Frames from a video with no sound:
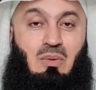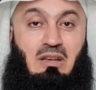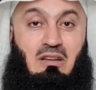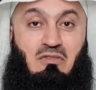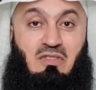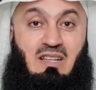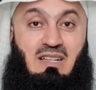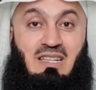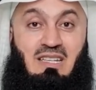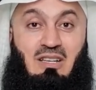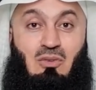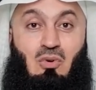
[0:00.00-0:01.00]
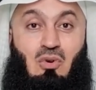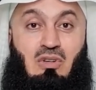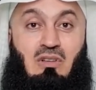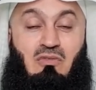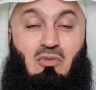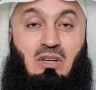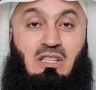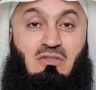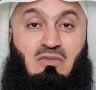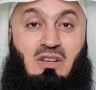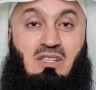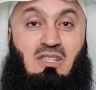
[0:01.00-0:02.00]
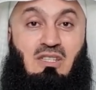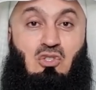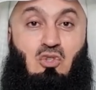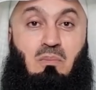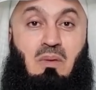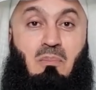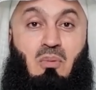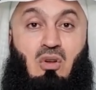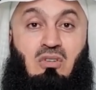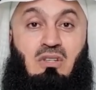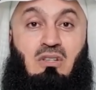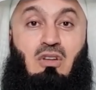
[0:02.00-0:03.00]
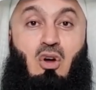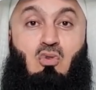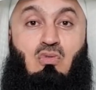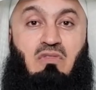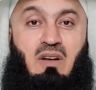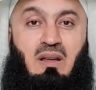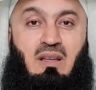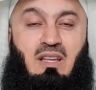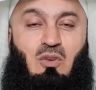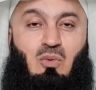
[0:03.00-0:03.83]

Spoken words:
We revealed it in order for its verses to be pondered over.